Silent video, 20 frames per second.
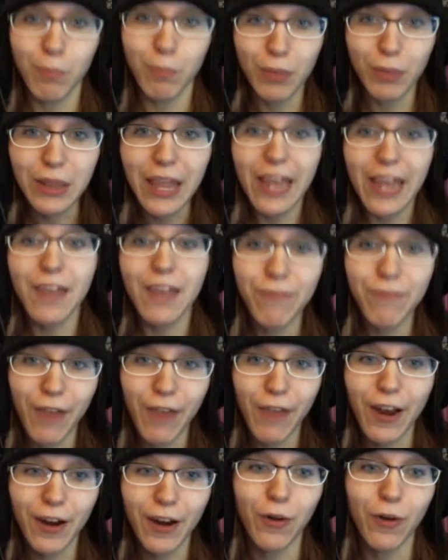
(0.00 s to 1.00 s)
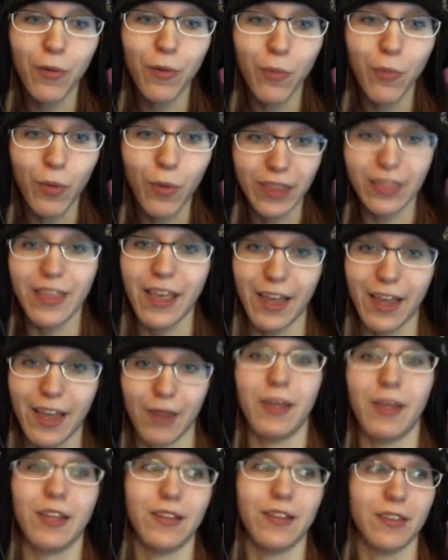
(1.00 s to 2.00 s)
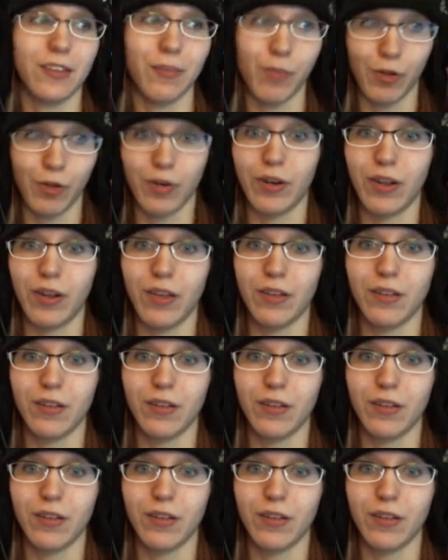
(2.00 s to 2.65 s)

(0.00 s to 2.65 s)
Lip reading: Play fair with the anime community.